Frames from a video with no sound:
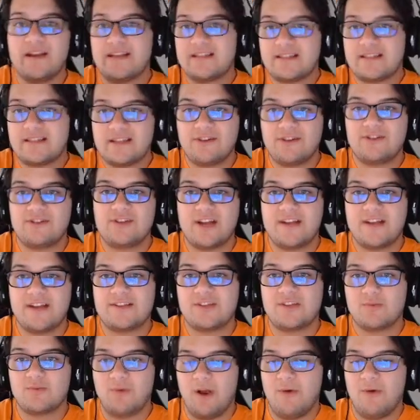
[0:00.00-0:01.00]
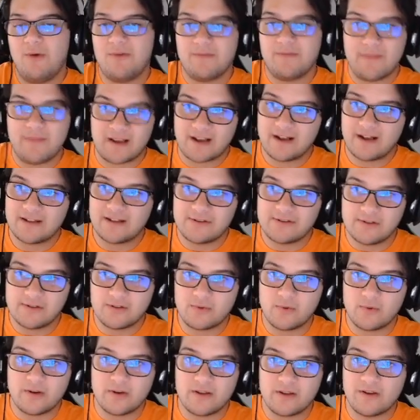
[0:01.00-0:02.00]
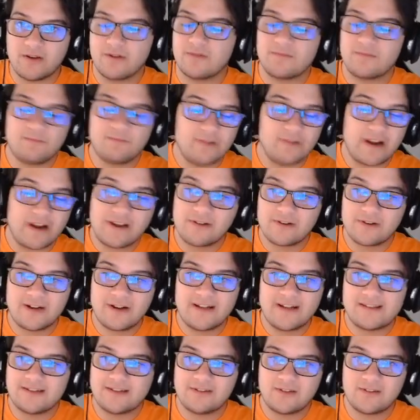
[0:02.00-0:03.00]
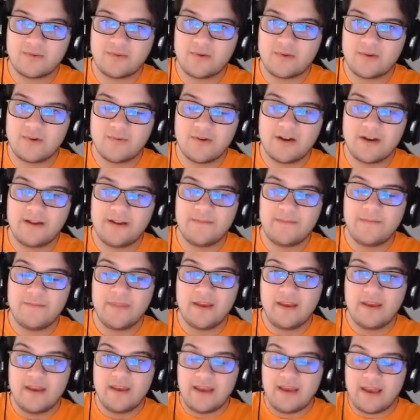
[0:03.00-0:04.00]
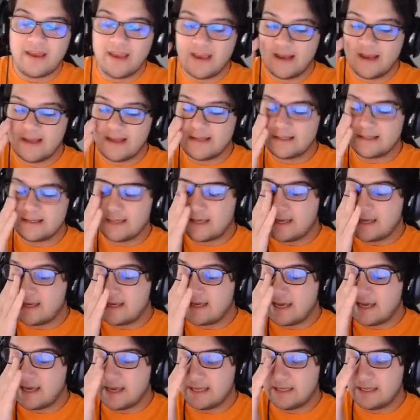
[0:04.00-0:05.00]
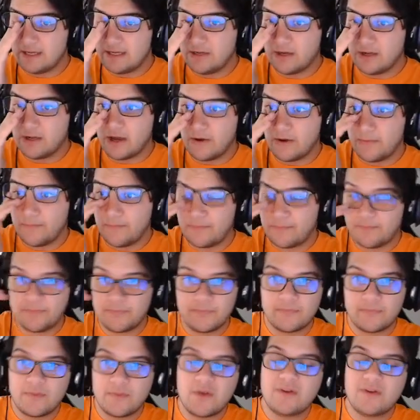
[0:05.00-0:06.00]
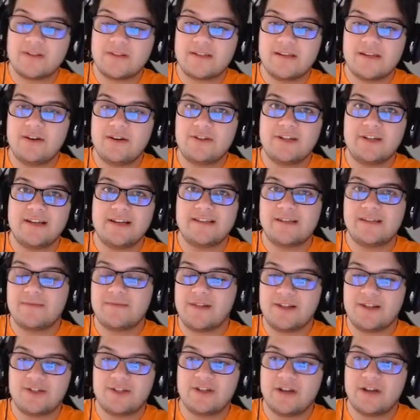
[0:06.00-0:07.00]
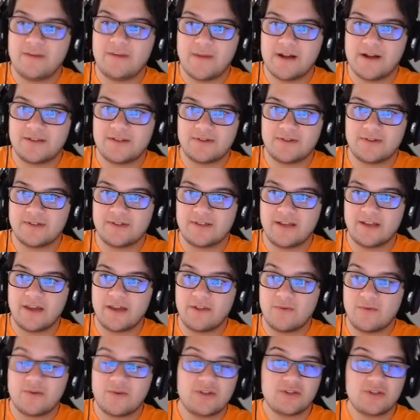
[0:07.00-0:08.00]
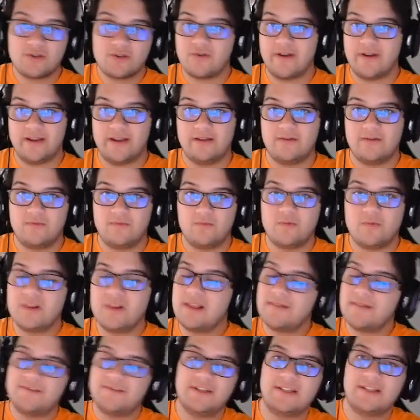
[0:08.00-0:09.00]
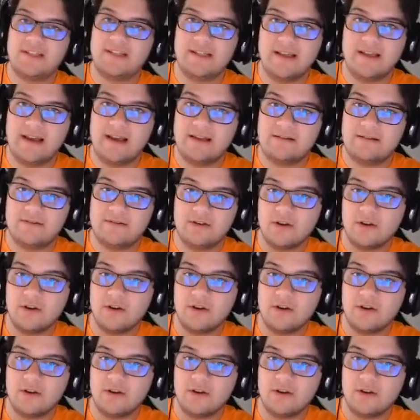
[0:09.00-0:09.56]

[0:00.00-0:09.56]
It synergizes well with MechaGodzilla 20 or regular Godzilla 21, and he can, you know, you can synergize the legendary monsters together, which is great. We love to see that.